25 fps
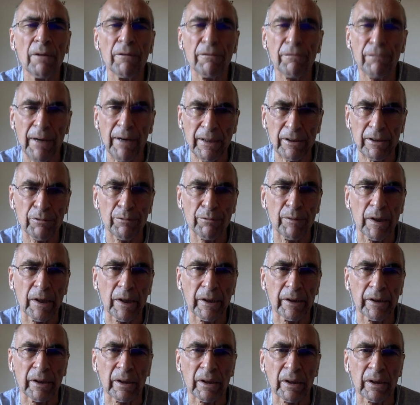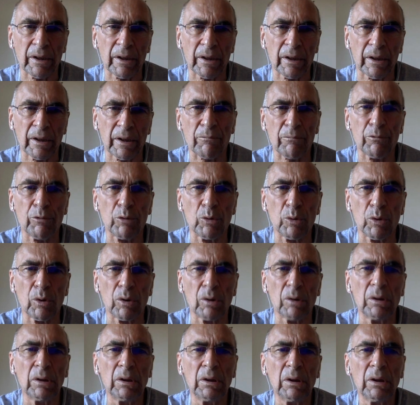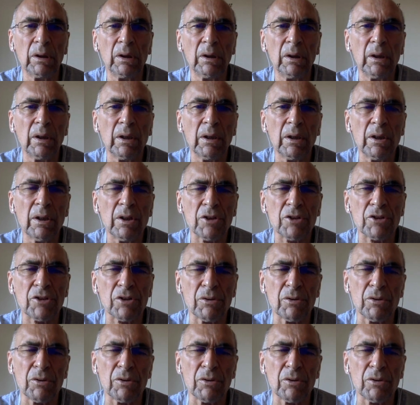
Fact finding, step 4. So